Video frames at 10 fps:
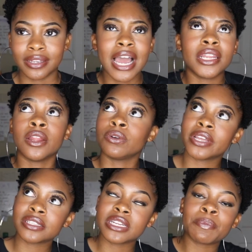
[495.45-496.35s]
Not low
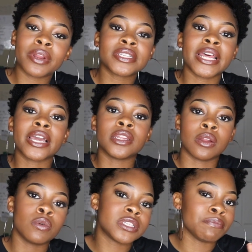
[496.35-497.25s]
density, but it's like
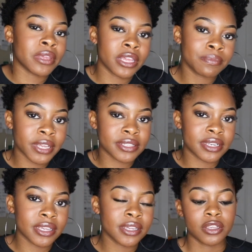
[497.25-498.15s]
low to medium density.